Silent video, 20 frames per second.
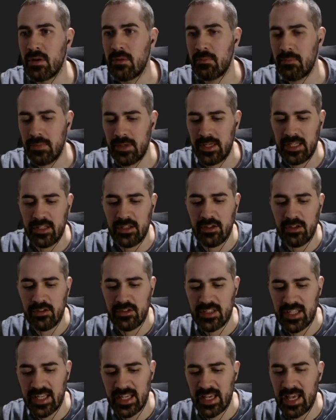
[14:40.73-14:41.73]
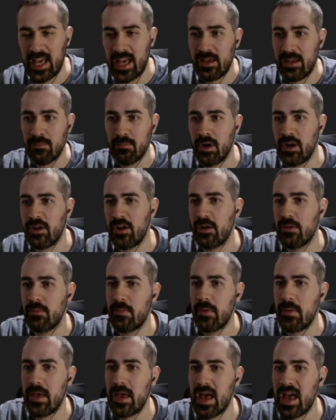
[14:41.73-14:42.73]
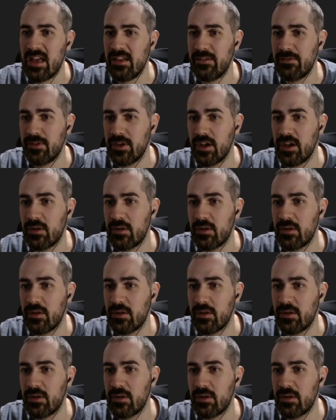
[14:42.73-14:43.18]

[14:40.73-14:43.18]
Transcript: be using a mono behavior.